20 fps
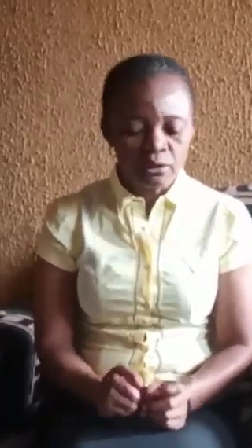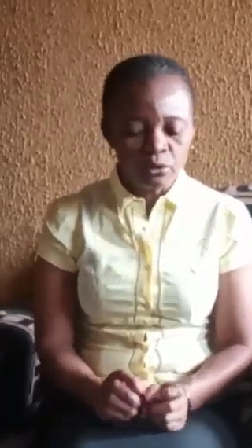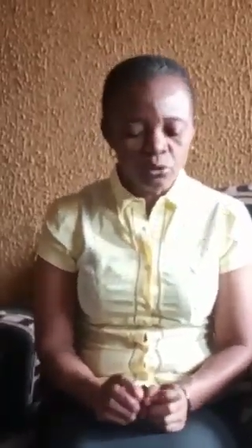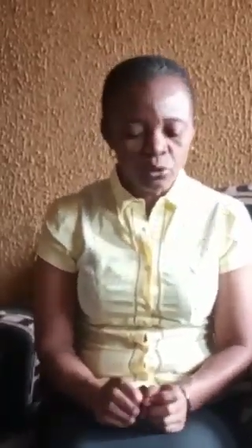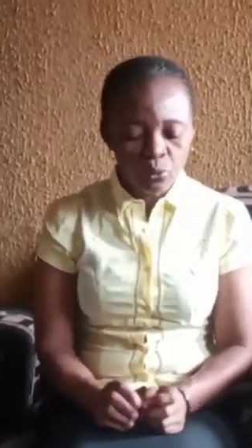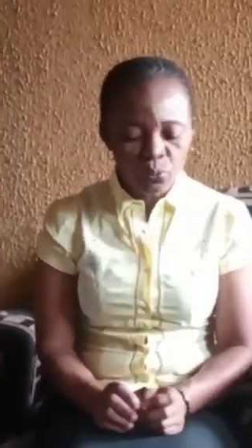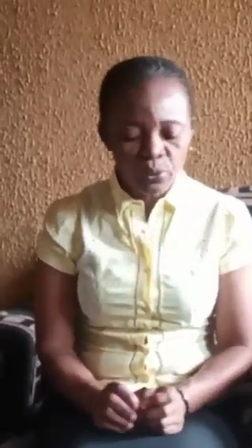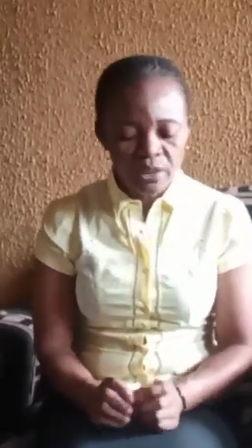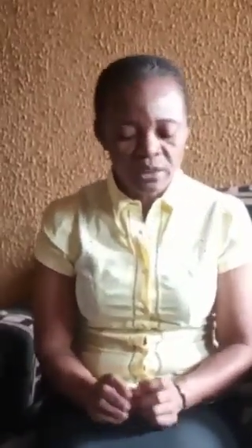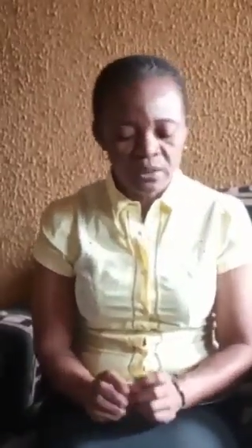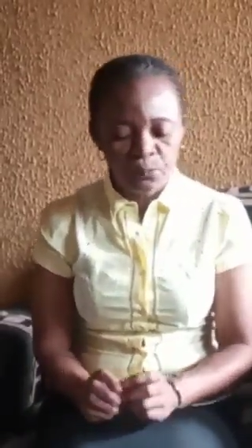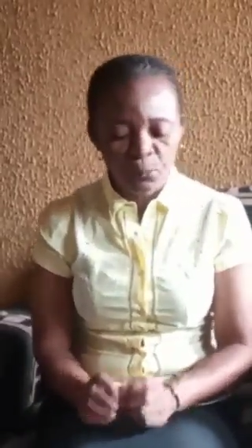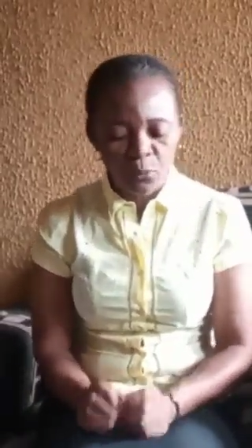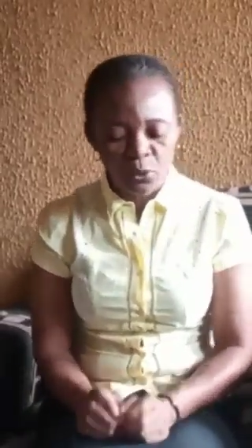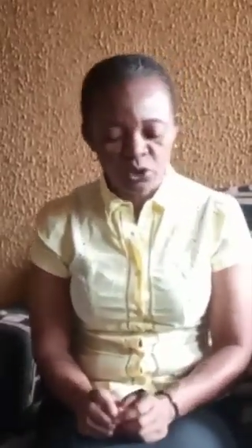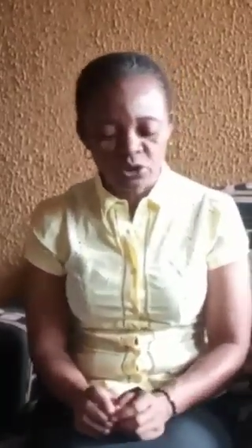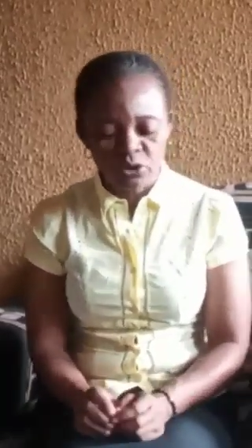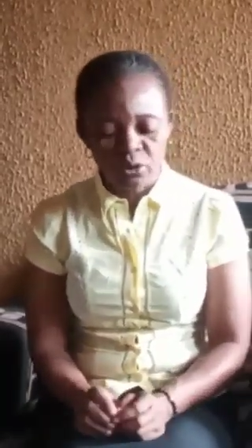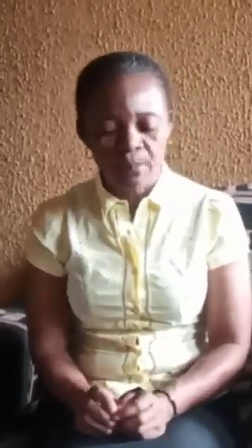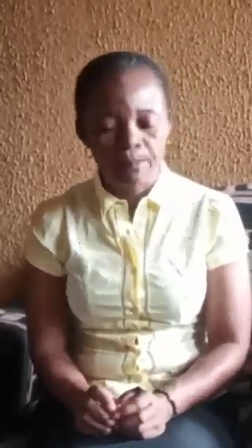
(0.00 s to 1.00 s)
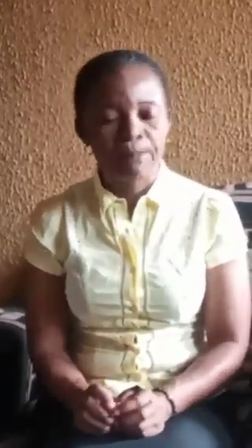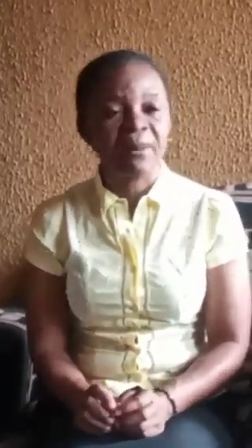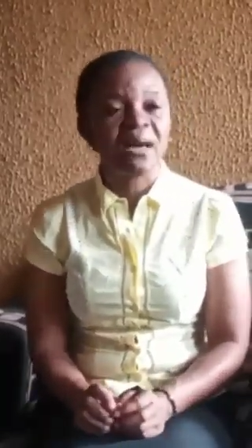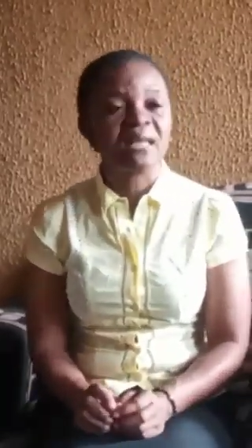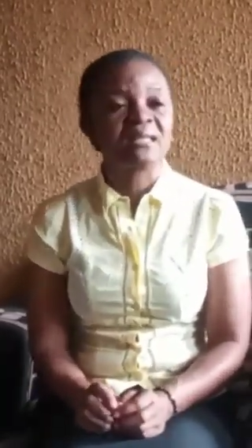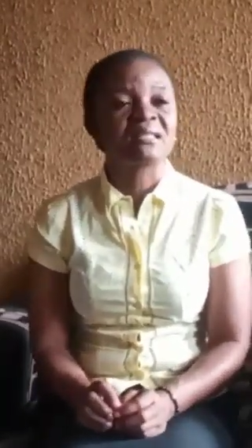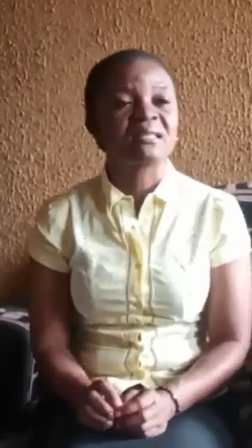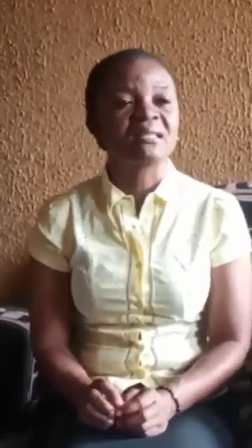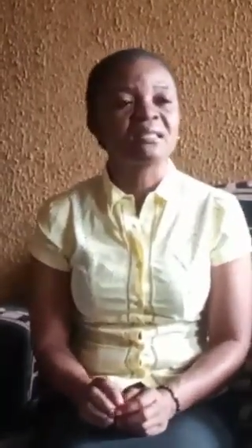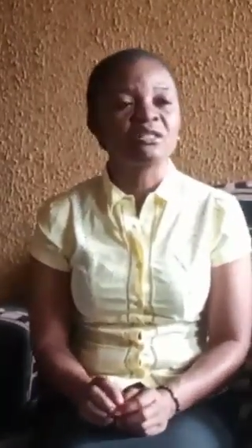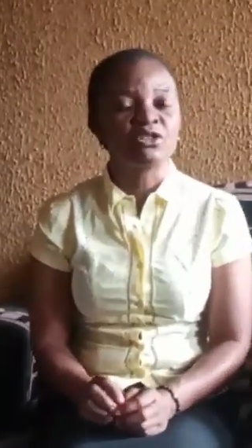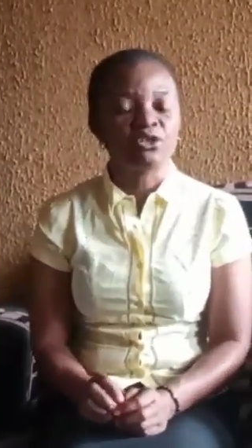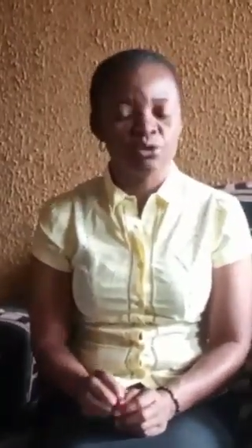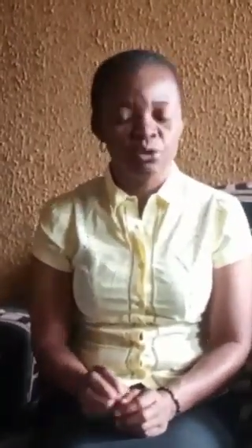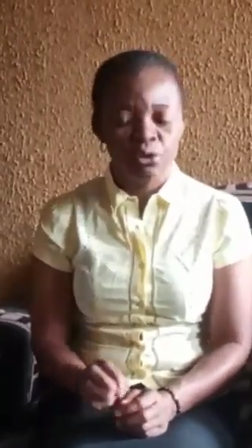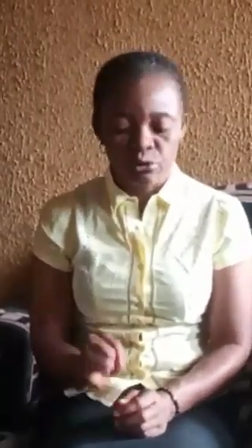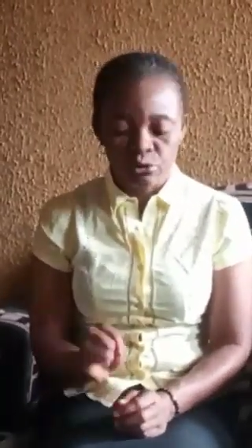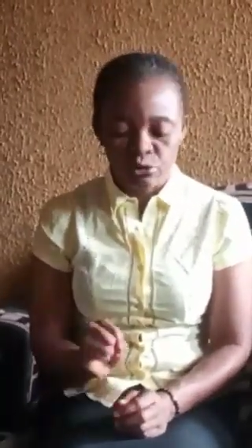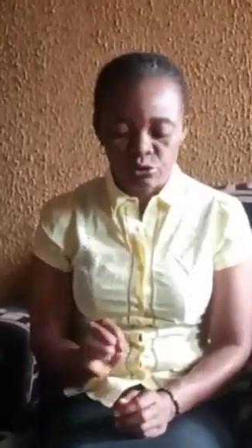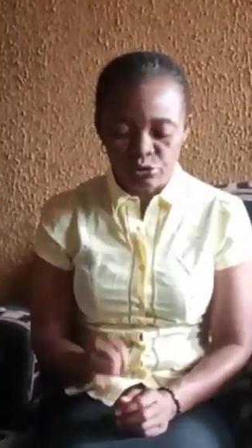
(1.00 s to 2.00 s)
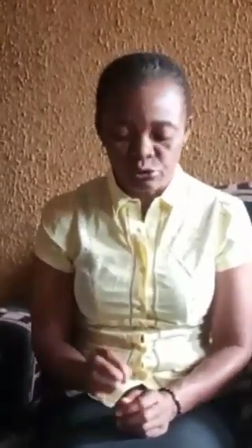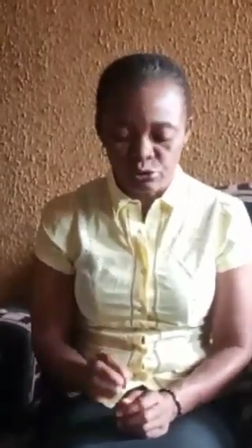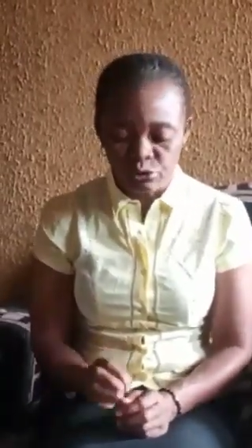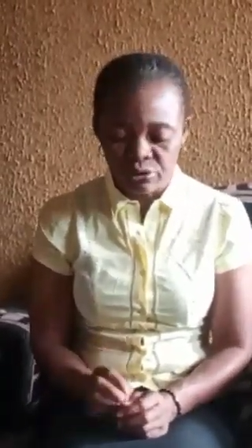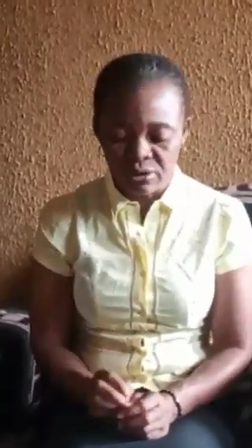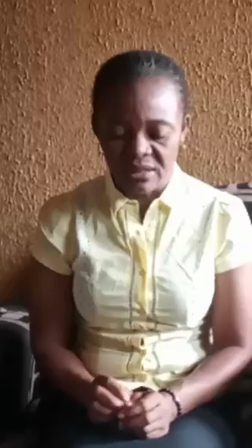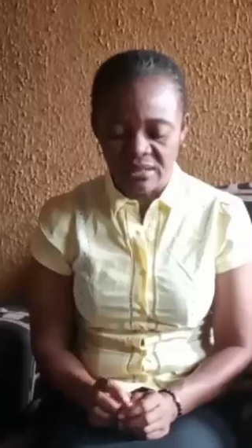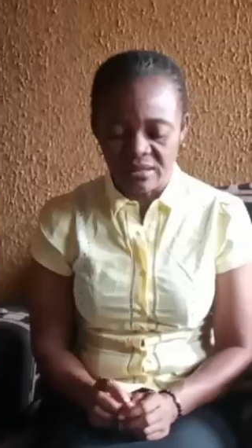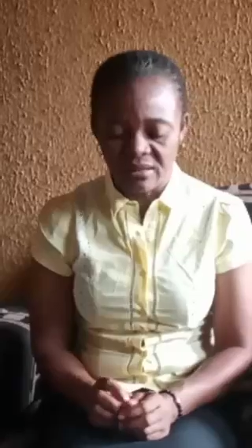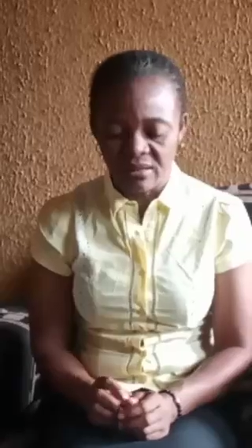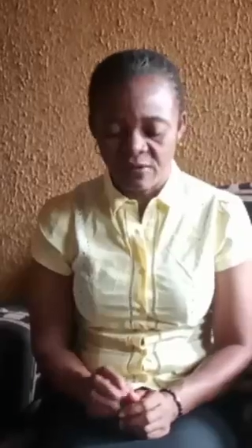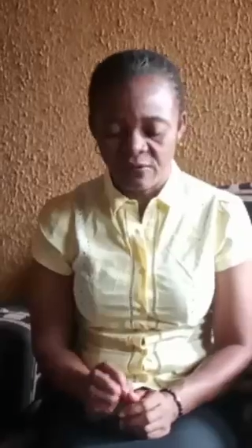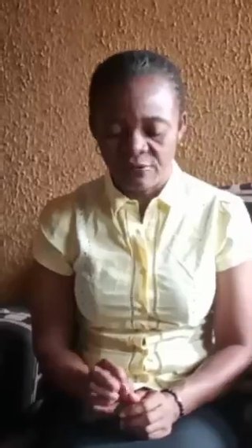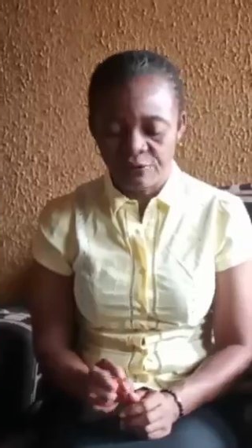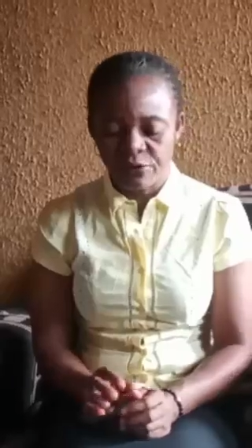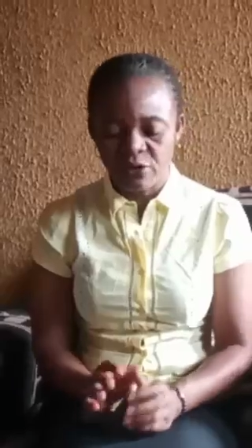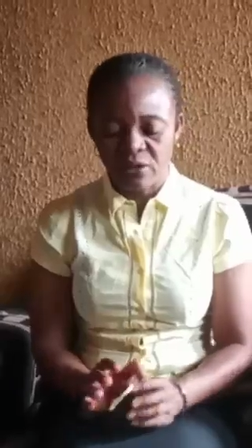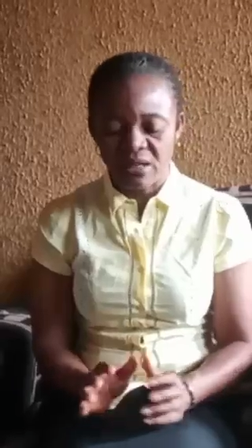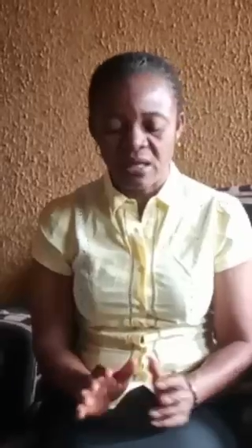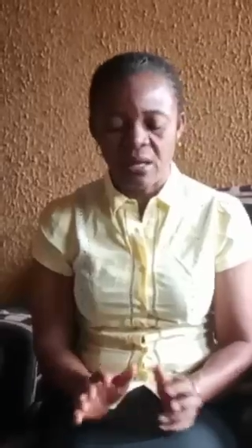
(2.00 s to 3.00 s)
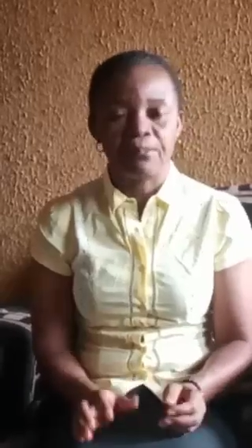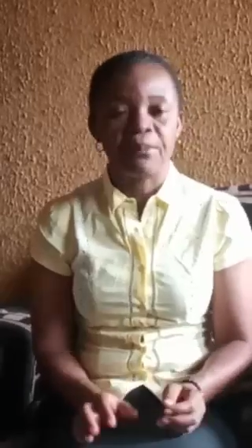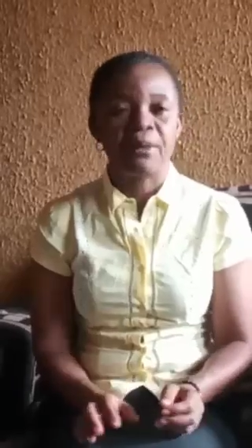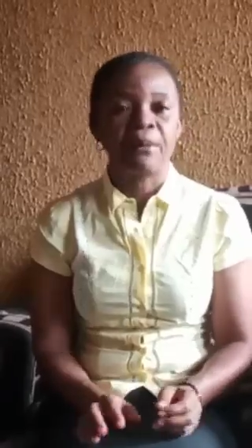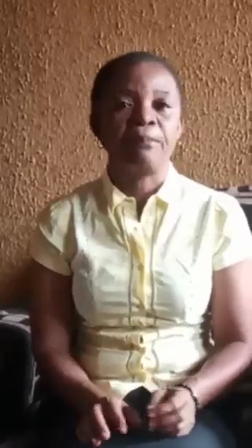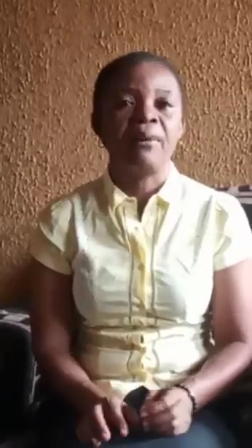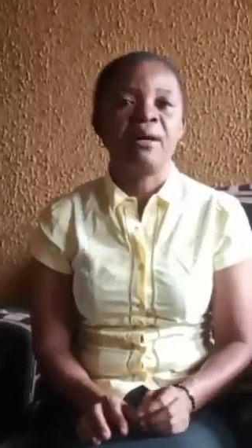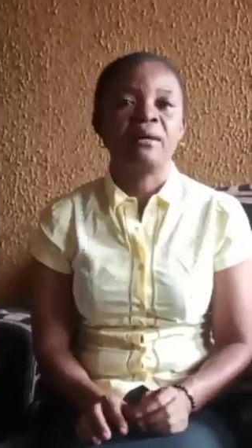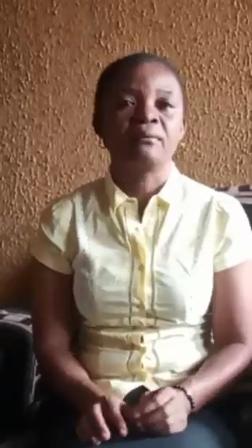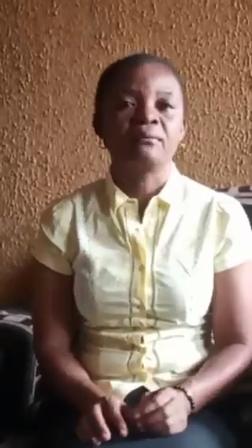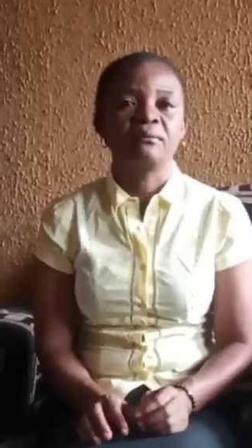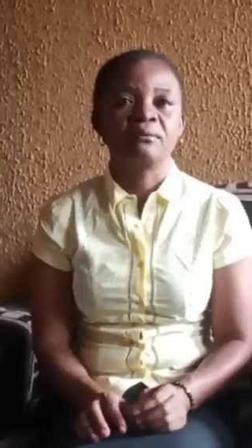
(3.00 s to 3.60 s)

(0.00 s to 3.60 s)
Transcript: liquid portion passes through the filter paper,